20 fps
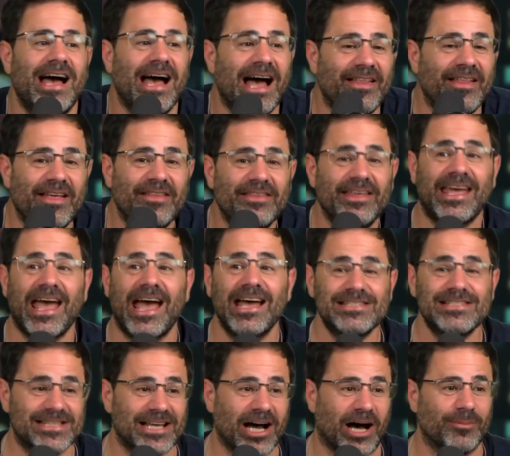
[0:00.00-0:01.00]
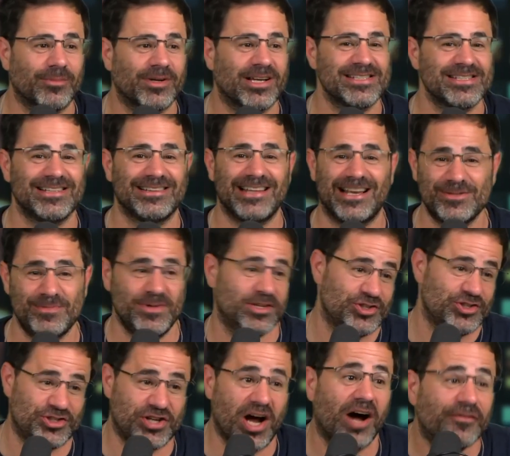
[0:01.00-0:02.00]
and then the gays come because the
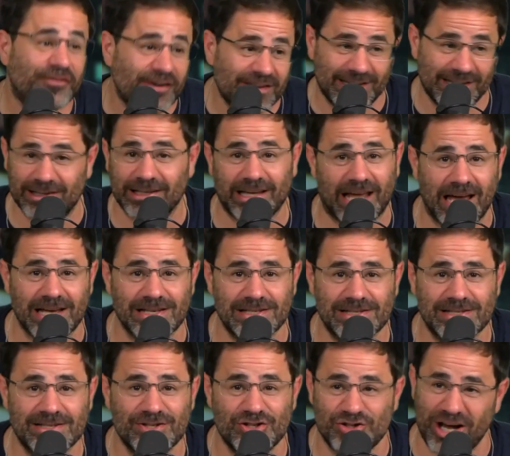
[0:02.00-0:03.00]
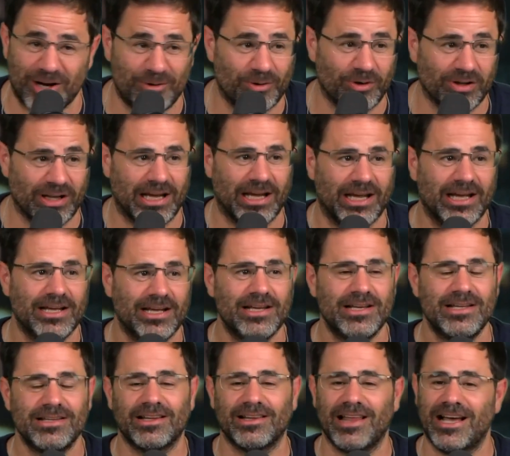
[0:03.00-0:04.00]
lesbians are tougher than the gays generally.
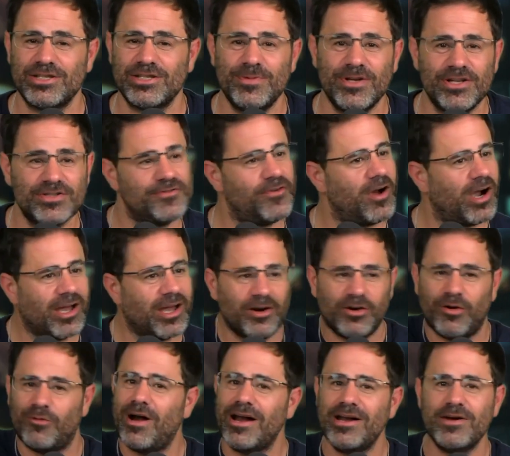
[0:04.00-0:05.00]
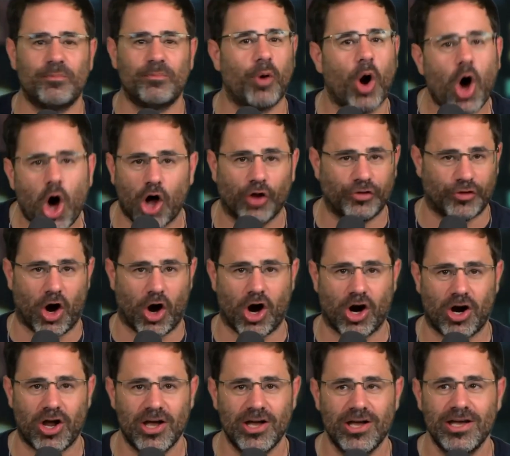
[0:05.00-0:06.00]
The lesbians fucking are ready to brawl,
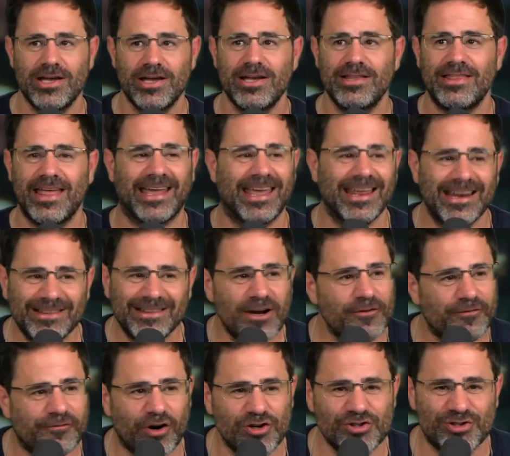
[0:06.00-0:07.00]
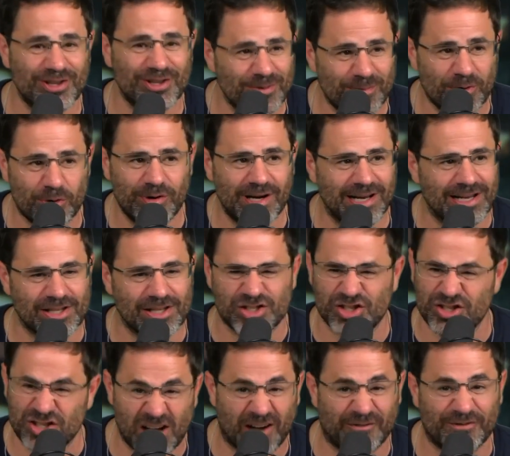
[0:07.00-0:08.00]
dog. Yeah. They get in there first. They're the Marines,
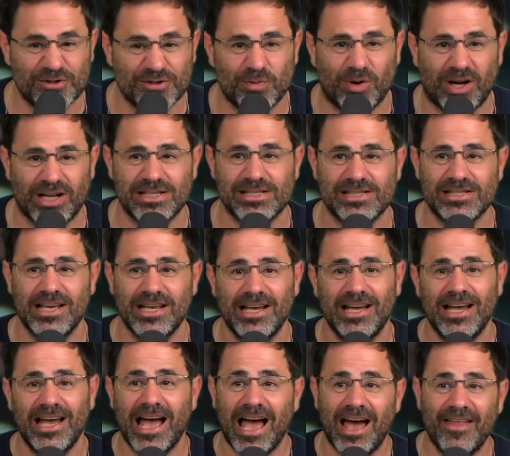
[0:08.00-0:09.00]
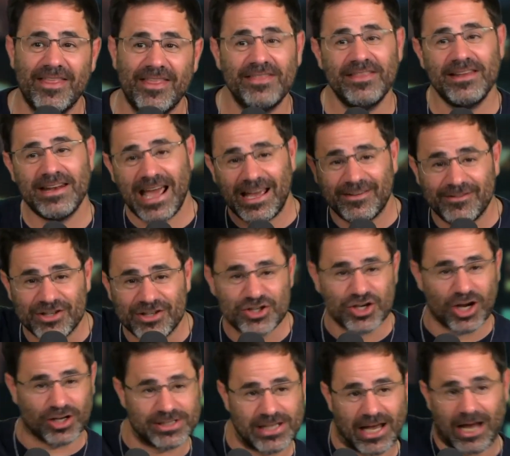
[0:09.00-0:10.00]
the toughest ones. And then the Navy
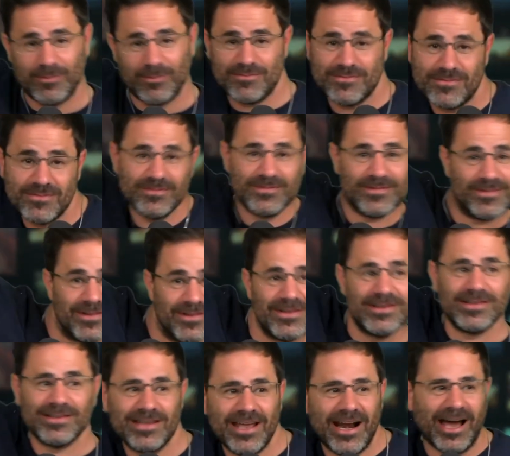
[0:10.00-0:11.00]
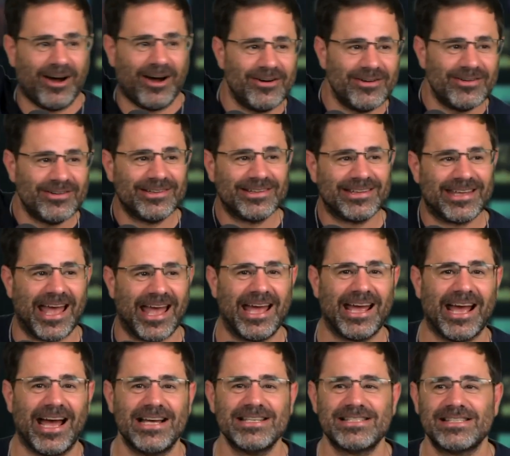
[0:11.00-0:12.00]
shows up. You know,
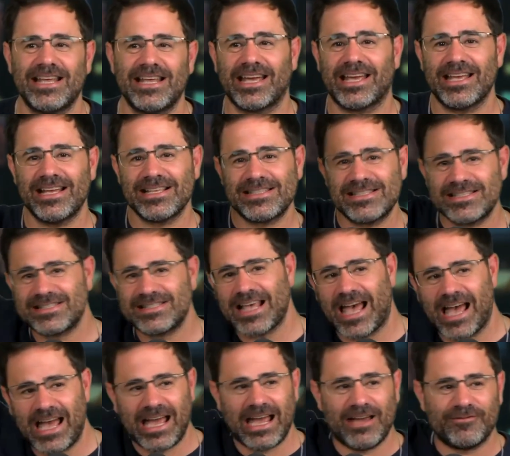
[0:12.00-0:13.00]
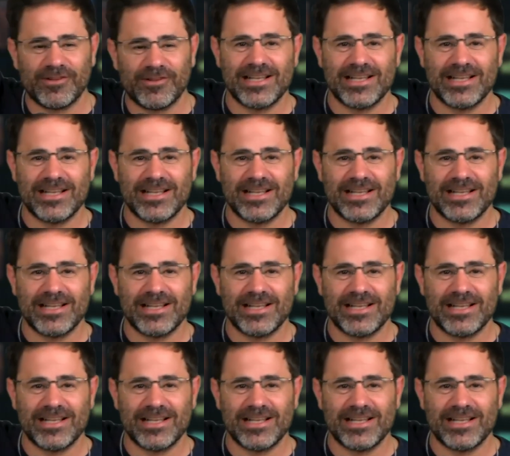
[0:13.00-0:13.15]
gay guys like it's safe.